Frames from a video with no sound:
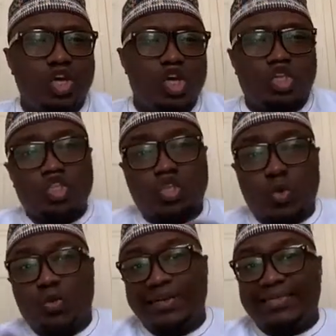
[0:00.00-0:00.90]

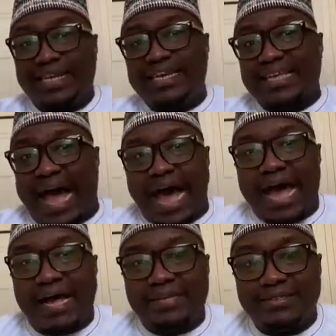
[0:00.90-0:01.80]
So these
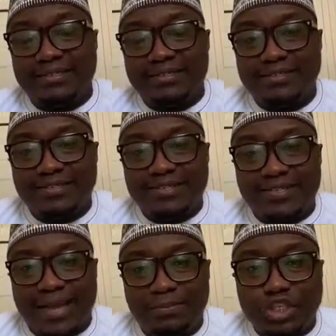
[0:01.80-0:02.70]
are
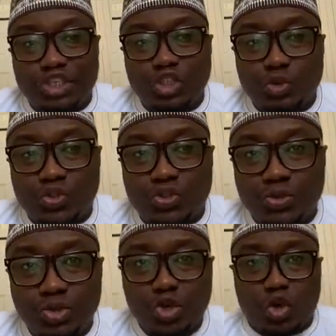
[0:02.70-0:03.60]
some issues
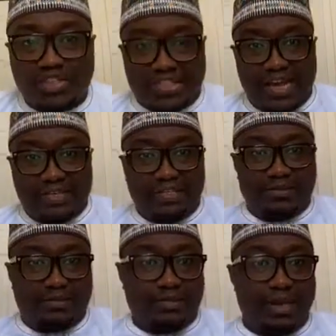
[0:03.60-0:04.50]
concerning
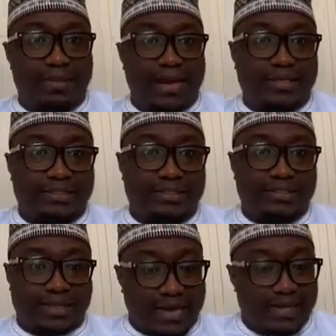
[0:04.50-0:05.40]
the marriage.
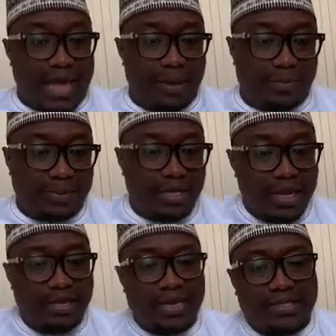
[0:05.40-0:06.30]
Can it happen?
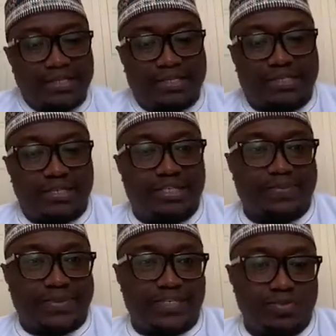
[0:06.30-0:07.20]
Yes, it's
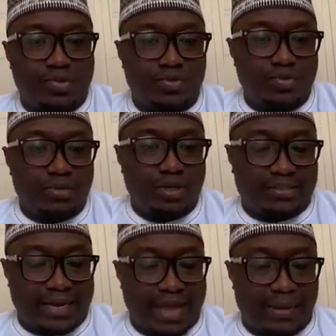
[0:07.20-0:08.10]
possible. It
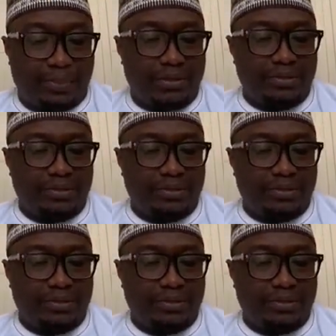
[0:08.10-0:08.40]
can happen